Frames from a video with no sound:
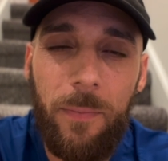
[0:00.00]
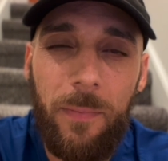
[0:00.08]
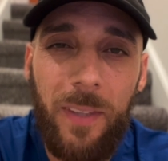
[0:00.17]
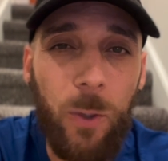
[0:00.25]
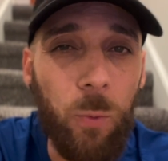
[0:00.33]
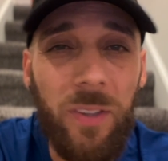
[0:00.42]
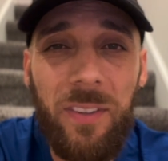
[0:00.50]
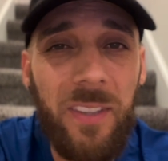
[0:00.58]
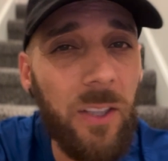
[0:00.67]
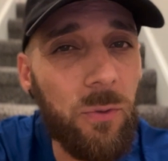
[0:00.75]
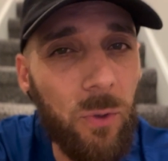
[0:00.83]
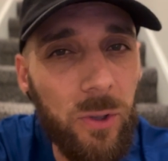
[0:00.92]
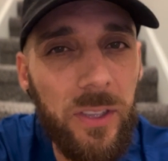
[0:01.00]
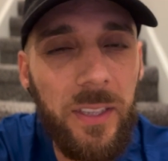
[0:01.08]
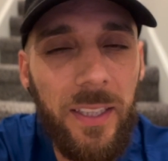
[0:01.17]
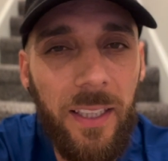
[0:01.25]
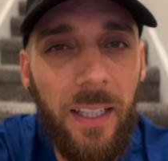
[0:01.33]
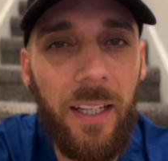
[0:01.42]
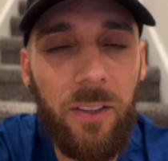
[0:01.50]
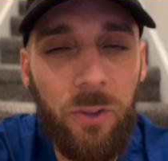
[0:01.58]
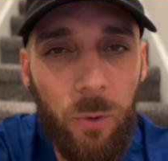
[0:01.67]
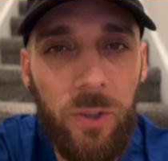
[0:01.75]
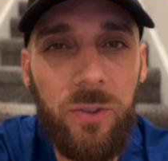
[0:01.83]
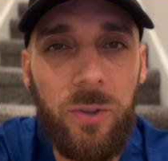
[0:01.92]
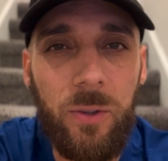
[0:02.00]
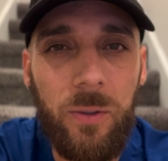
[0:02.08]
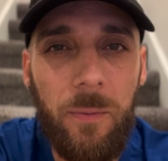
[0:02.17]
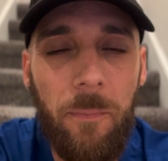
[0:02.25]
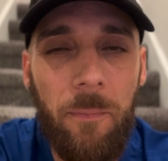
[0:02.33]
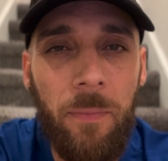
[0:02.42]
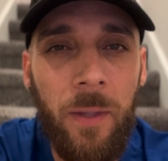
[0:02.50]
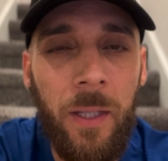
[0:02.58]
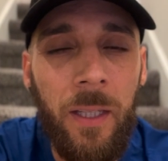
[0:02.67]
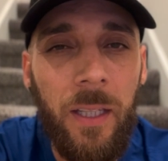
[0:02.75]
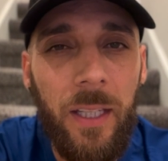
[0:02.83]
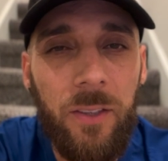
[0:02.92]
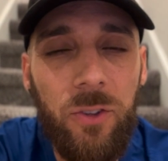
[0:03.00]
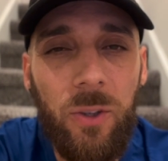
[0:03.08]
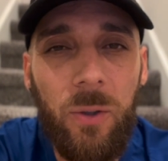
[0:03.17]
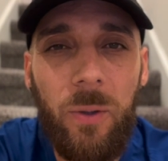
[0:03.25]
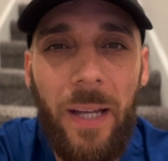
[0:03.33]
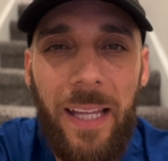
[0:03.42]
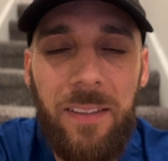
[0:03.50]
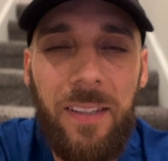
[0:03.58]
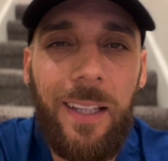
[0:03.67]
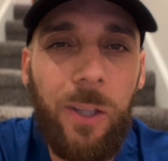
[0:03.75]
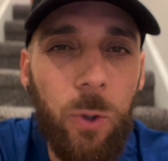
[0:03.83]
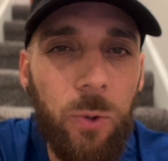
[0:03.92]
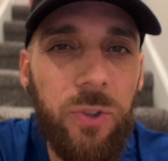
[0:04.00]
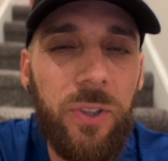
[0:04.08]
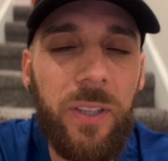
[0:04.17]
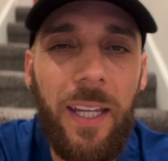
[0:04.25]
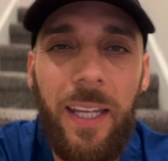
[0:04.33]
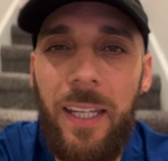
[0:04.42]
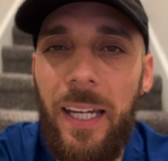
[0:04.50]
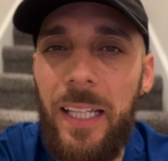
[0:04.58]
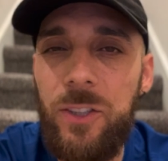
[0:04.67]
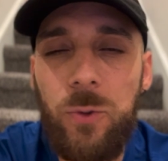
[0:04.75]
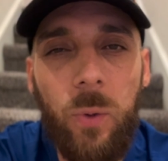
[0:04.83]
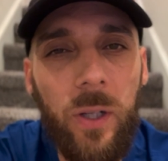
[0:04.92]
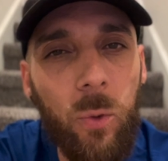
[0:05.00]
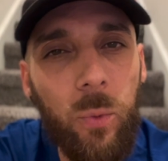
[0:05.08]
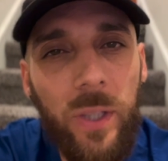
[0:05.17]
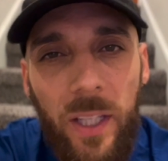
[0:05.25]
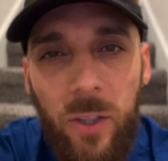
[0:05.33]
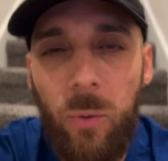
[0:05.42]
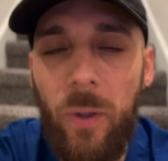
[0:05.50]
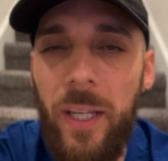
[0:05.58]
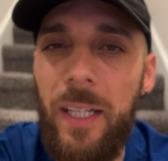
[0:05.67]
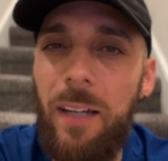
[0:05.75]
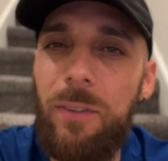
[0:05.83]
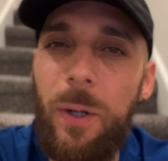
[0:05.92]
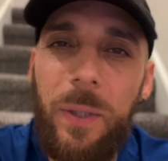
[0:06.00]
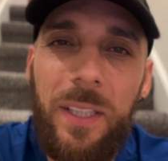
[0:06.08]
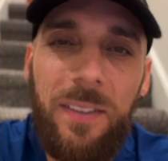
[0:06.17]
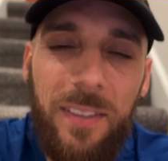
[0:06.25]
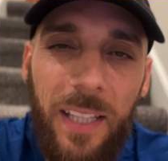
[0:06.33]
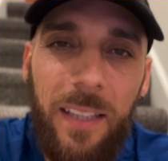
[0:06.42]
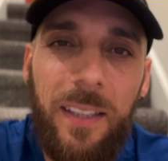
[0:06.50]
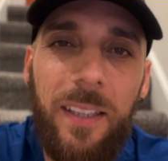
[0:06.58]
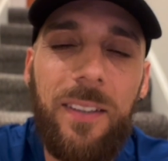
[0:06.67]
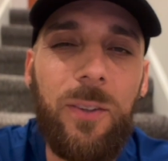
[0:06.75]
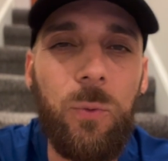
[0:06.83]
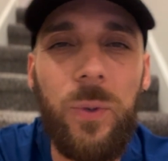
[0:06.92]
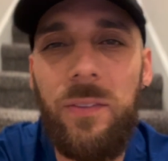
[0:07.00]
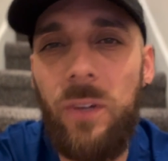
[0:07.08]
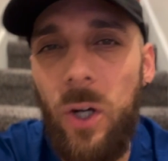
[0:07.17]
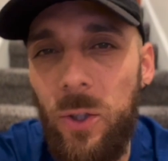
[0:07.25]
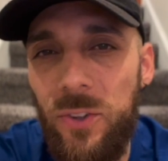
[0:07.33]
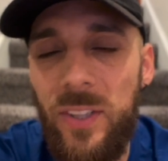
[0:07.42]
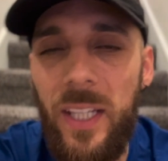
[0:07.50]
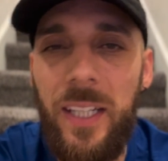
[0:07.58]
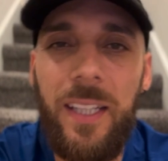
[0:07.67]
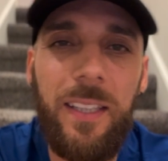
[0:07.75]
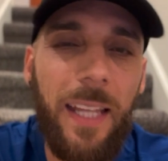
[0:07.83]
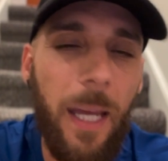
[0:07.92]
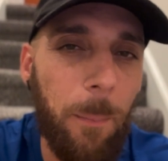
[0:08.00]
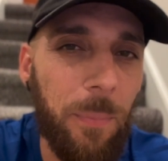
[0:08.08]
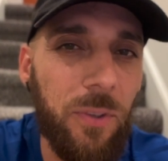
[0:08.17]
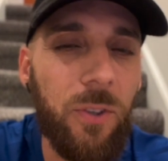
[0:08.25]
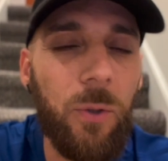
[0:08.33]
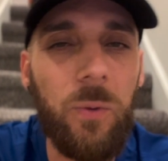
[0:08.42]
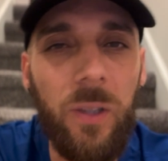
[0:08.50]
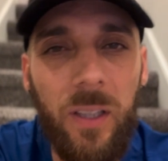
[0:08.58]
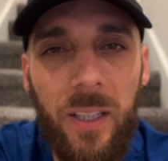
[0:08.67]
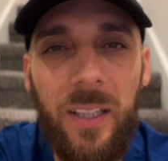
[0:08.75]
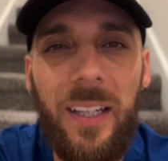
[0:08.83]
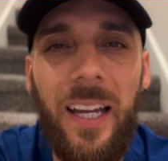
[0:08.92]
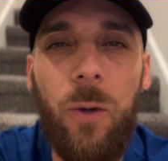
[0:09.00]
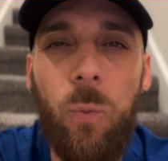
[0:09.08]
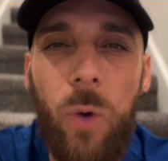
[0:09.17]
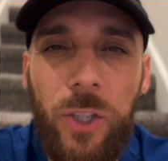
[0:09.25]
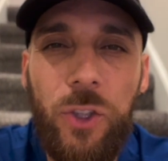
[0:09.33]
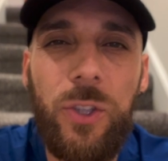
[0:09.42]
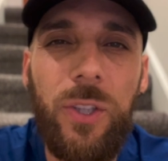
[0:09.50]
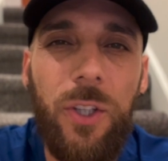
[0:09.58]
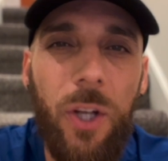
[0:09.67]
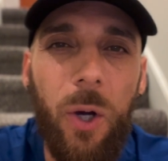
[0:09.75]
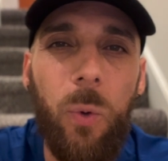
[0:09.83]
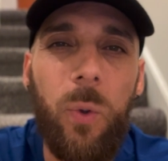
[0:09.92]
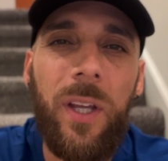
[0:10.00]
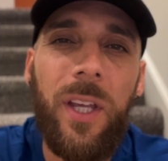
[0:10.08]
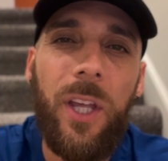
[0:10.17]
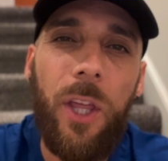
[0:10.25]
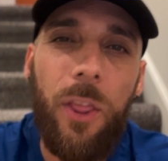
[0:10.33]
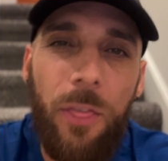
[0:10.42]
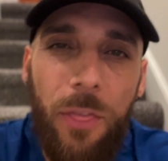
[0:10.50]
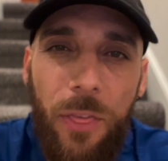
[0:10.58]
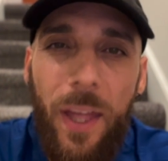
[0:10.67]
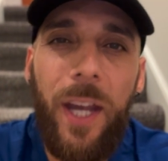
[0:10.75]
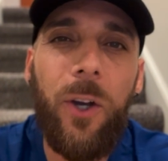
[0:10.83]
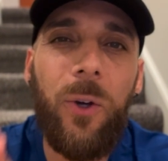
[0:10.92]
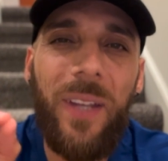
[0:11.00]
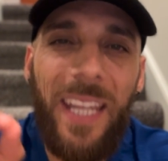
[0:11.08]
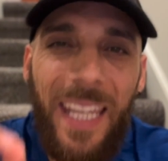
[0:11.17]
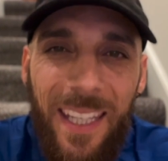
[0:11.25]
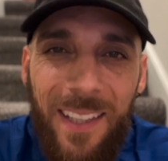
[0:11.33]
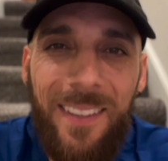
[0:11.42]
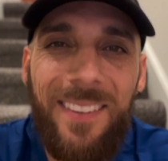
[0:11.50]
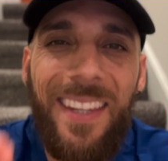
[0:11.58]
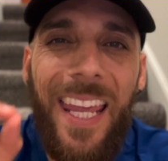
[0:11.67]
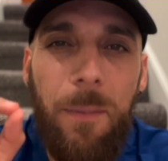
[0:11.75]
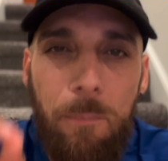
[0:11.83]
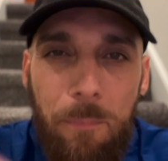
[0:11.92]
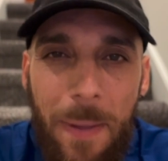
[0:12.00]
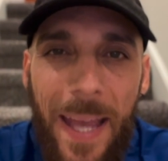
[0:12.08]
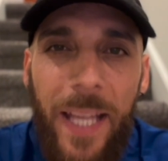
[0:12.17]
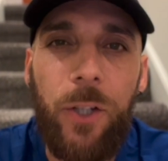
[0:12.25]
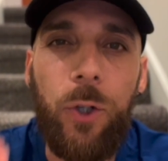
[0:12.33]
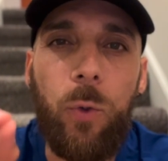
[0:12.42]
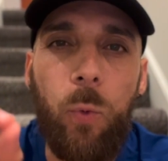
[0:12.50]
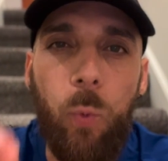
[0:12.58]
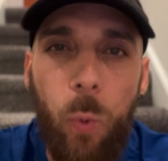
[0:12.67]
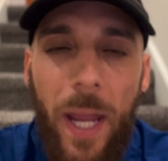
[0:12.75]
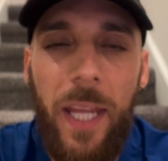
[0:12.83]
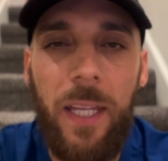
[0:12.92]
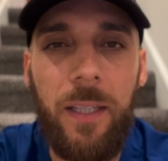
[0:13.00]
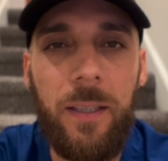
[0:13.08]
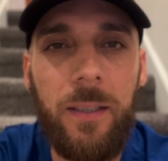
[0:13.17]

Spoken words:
He wasn't as fortunate as Crystal. And so as I close today, I just want to reiterate, I've already said this and we've all said it in the episode. Look, I want you to know there is a better way.